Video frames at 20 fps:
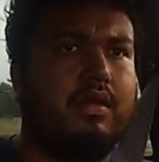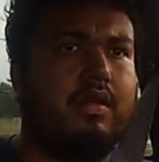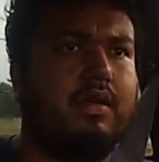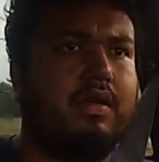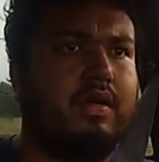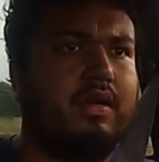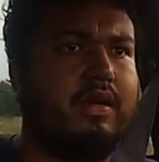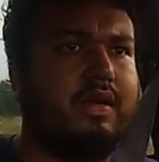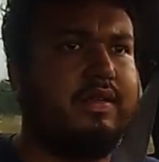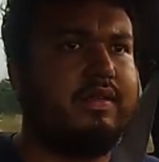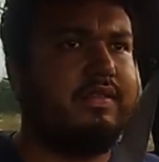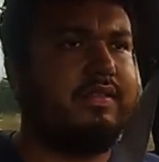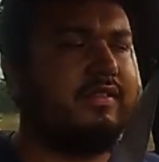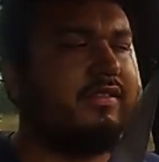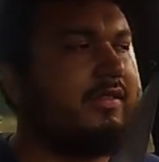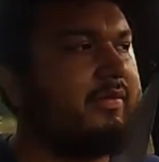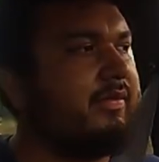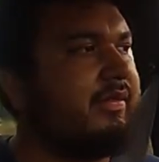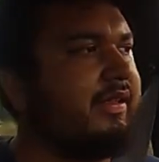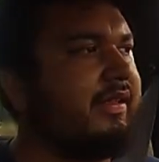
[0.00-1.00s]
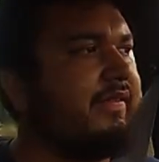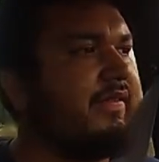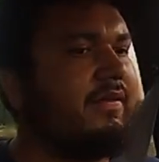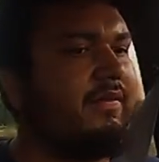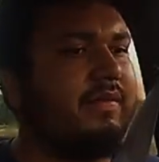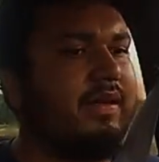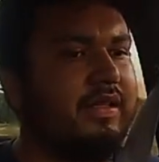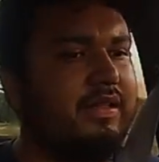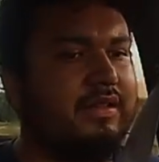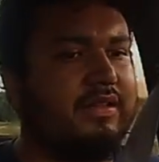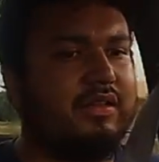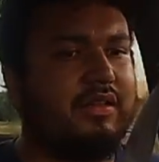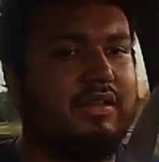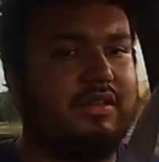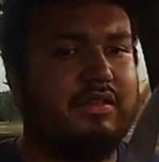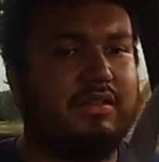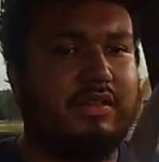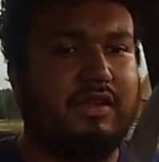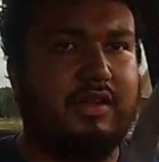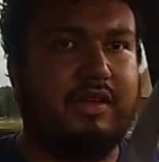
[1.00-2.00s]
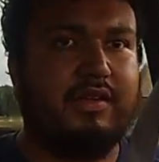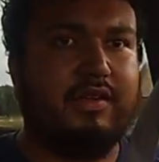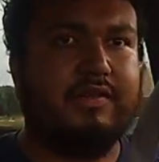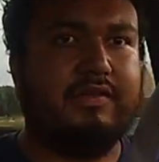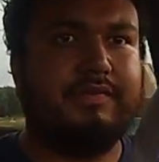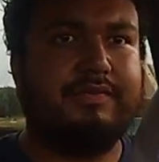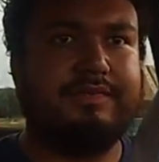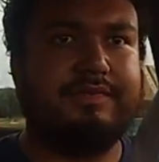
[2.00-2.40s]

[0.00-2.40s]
Alright, so I'm leaving my third lawn.